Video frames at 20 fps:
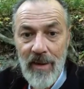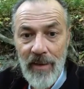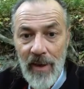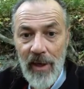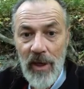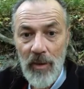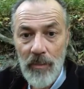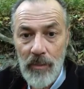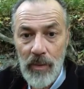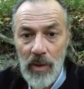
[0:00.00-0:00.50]

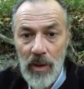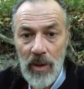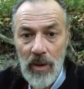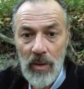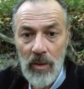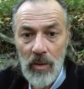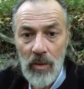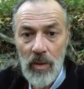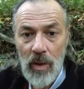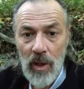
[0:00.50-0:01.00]
They are
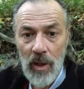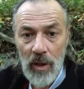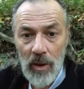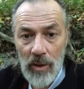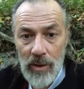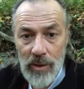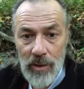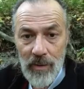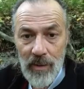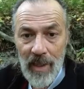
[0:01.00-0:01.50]
pro,
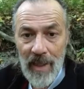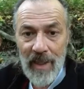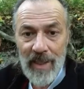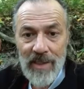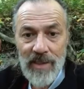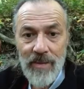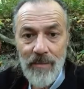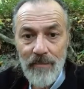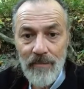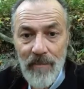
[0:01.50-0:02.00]
close your
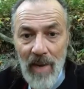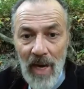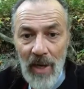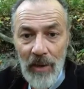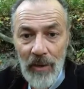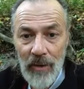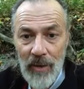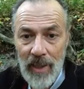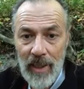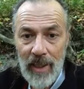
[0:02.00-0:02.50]
eyes, bow
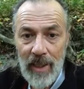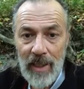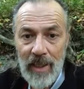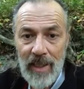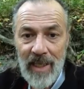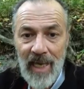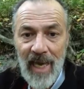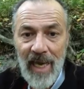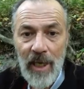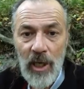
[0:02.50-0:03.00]
your
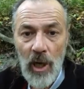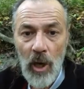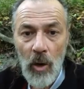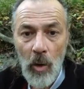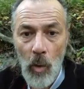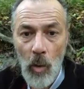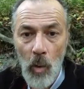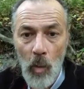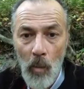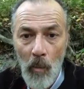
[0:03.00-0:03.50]
head, and
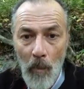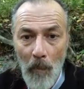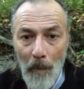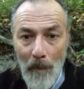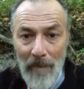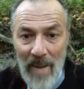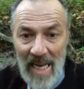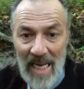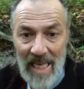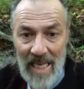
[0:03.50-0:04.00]

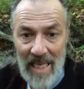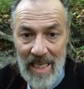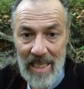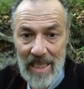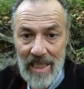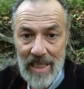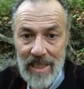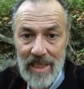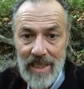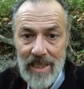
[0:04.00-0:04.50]

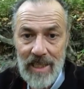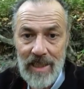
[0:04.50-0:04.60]
obey.